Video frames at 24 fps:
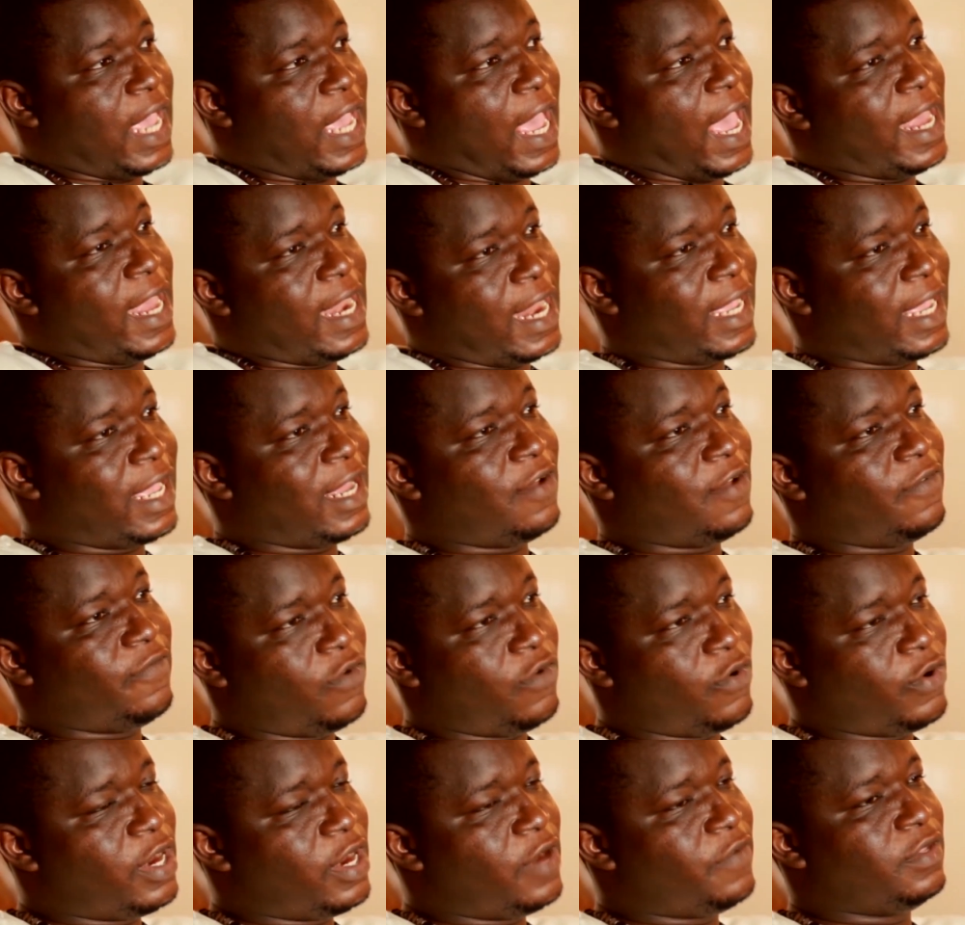guy that can
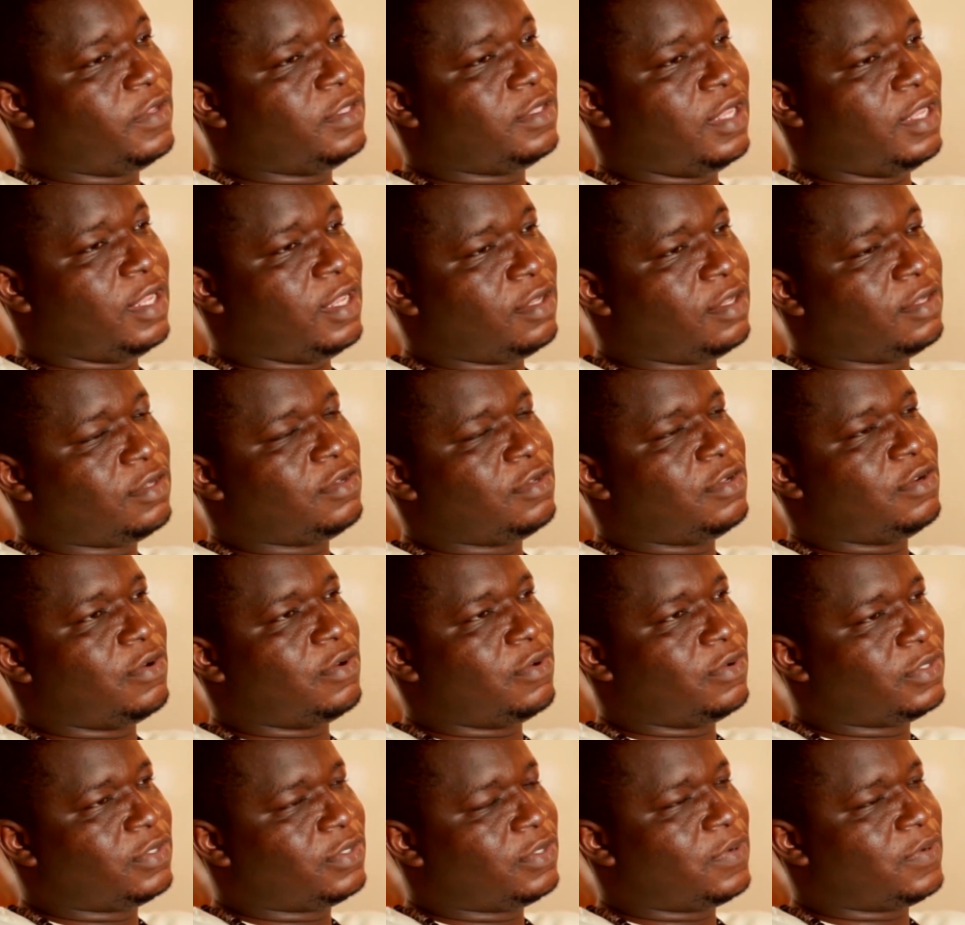afford everything, you
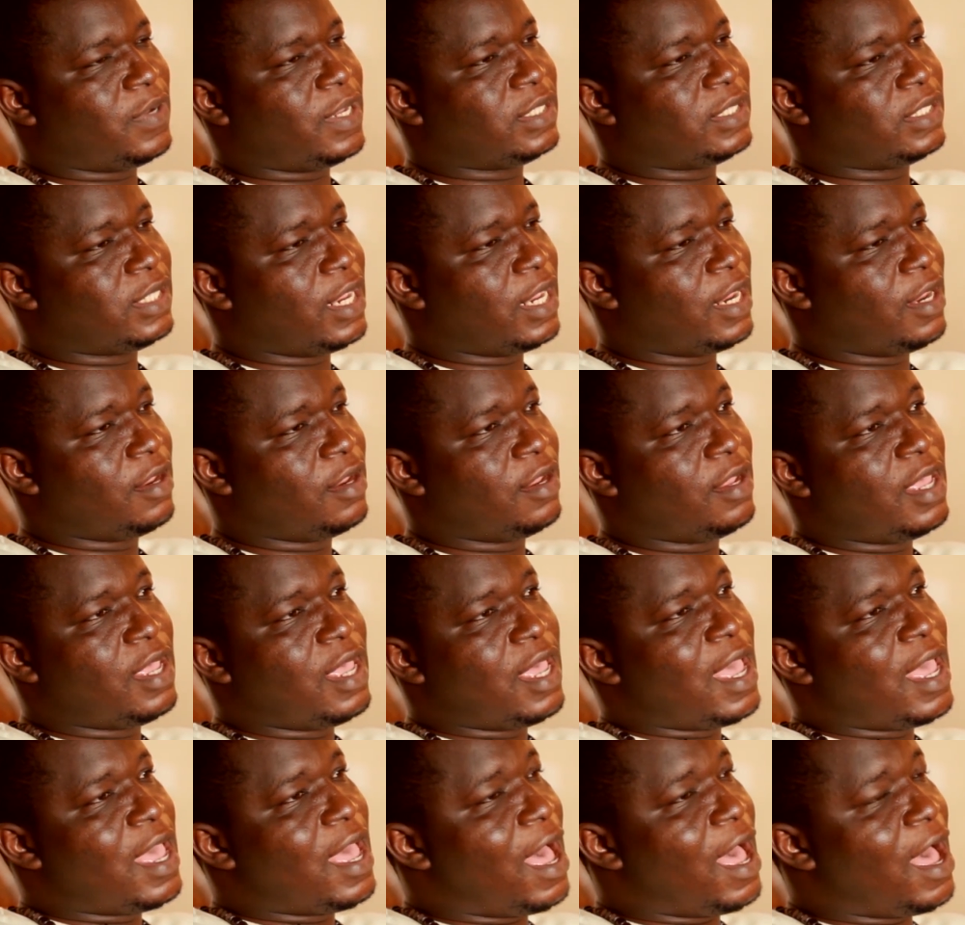know. So I say,
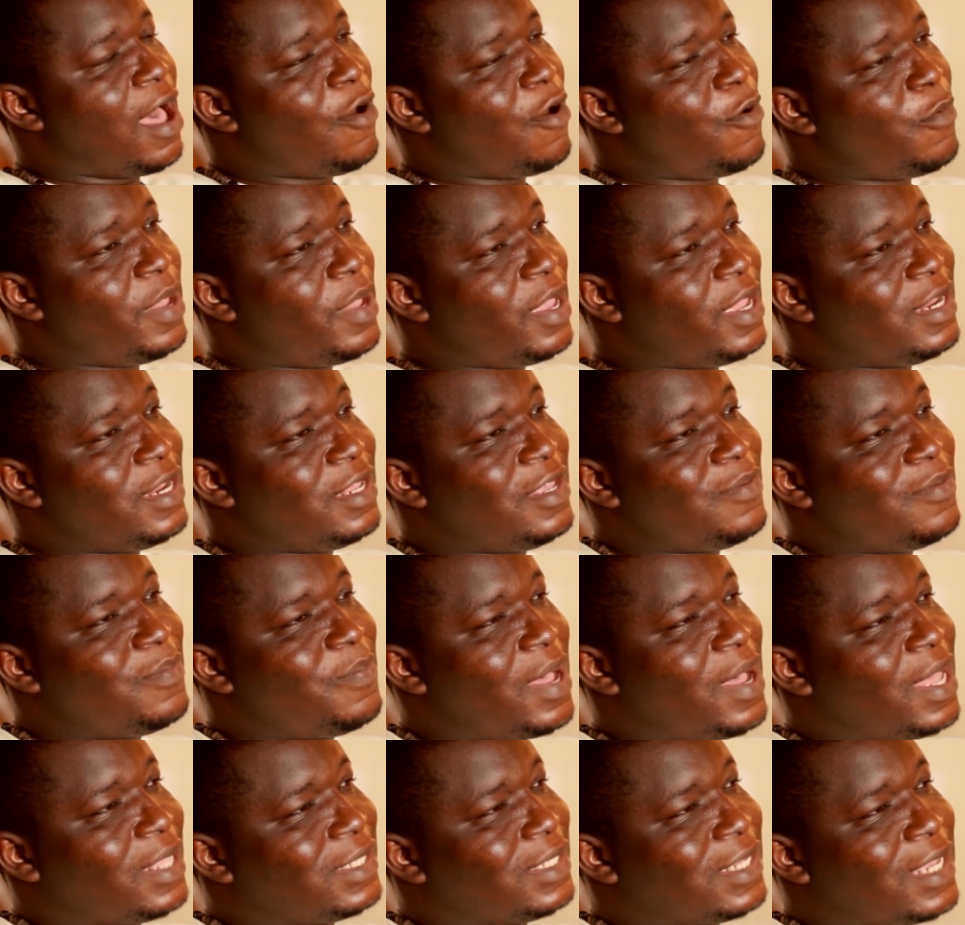how many
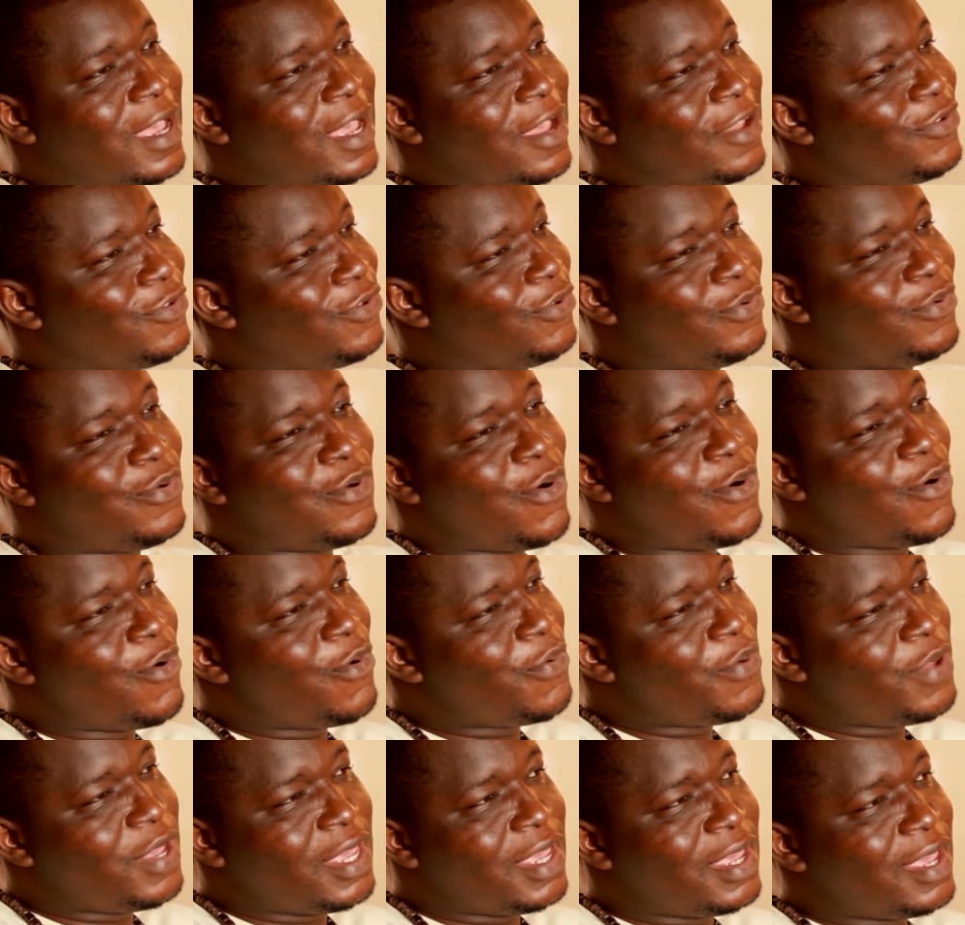bags are you go
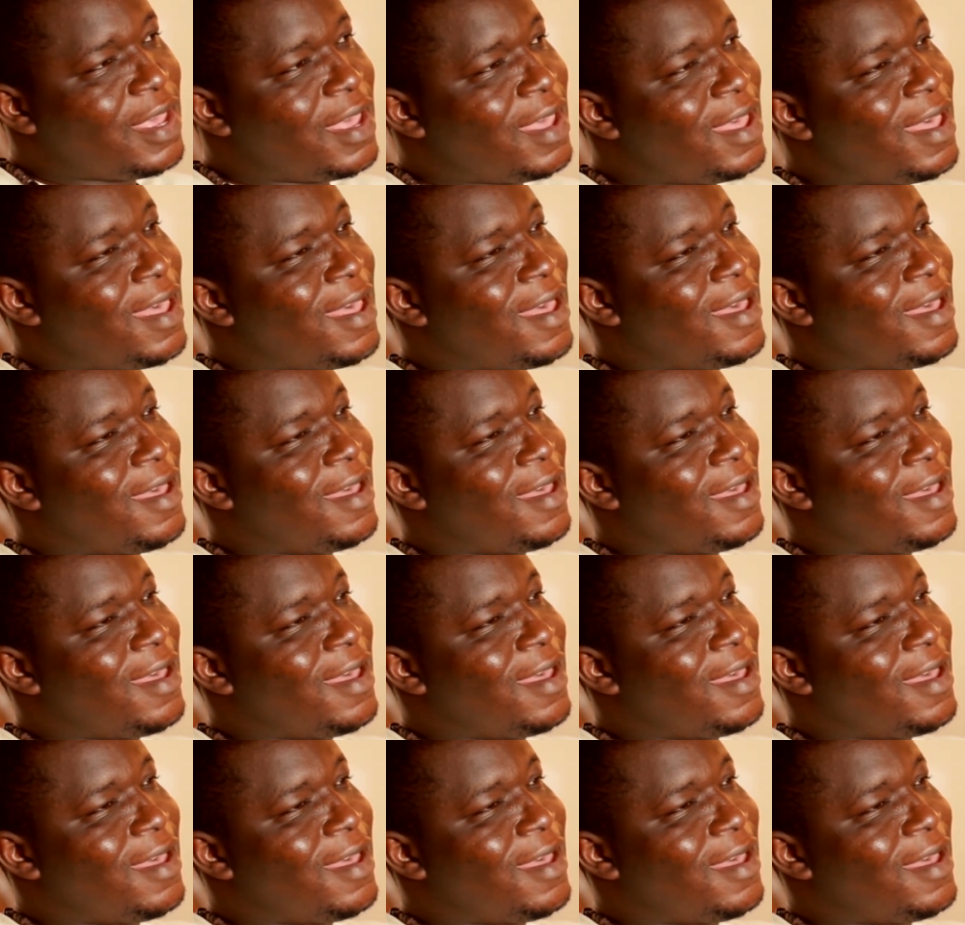wear?